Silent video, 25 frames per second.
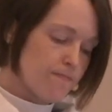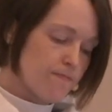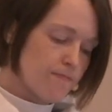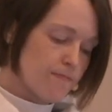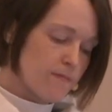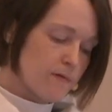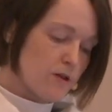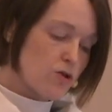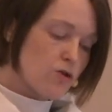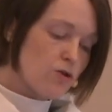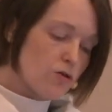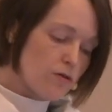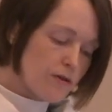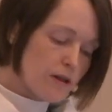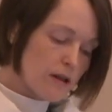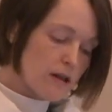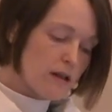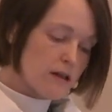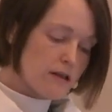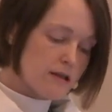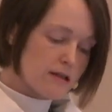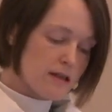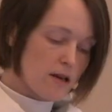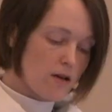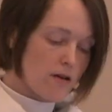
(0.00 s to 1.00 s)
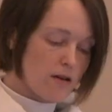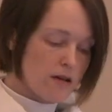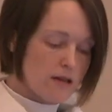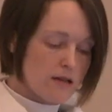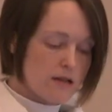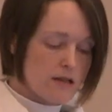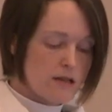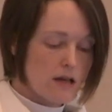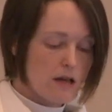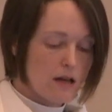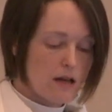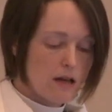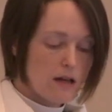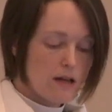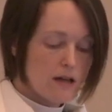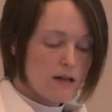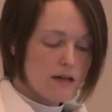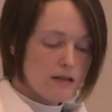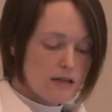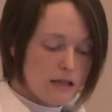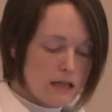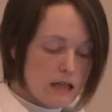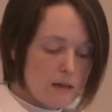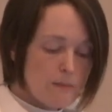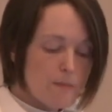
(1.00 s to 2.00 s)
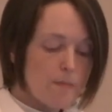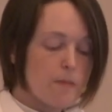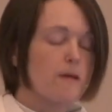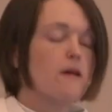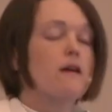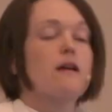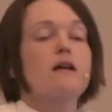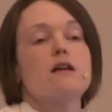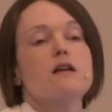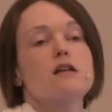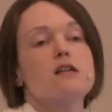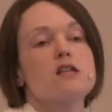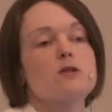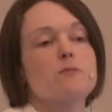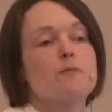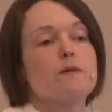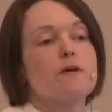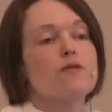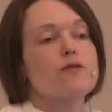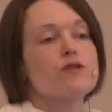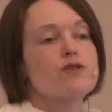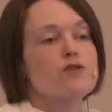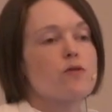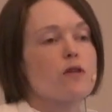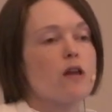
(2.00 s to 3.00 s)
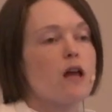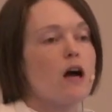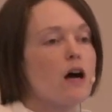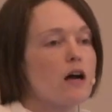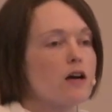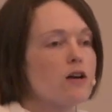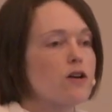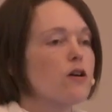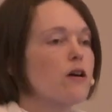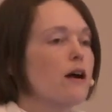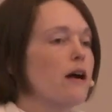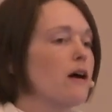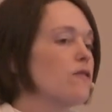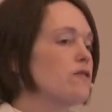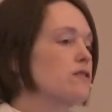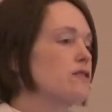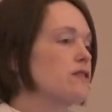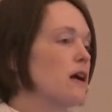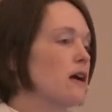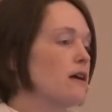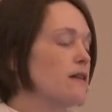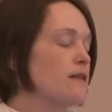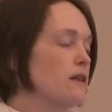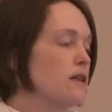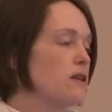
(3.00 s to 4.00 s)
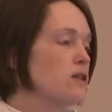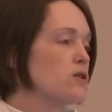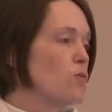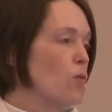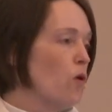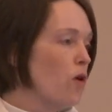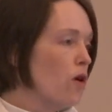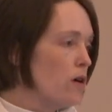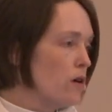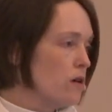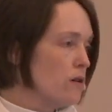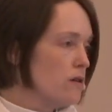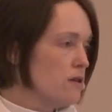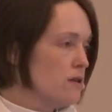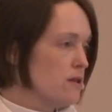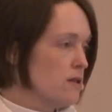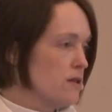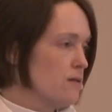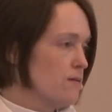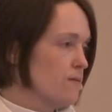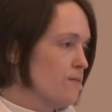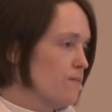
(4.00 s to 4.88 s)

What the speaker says: The truth is, there is deep spiritual hunger outside these walls.